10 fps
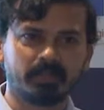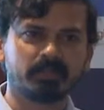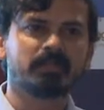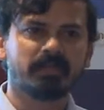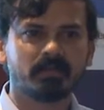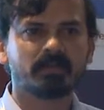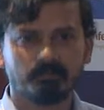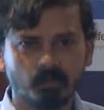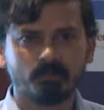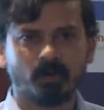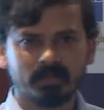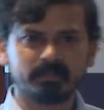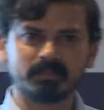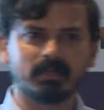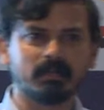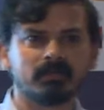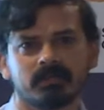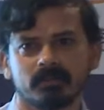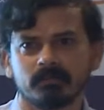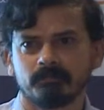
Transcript: certain that there are ten more models that are in the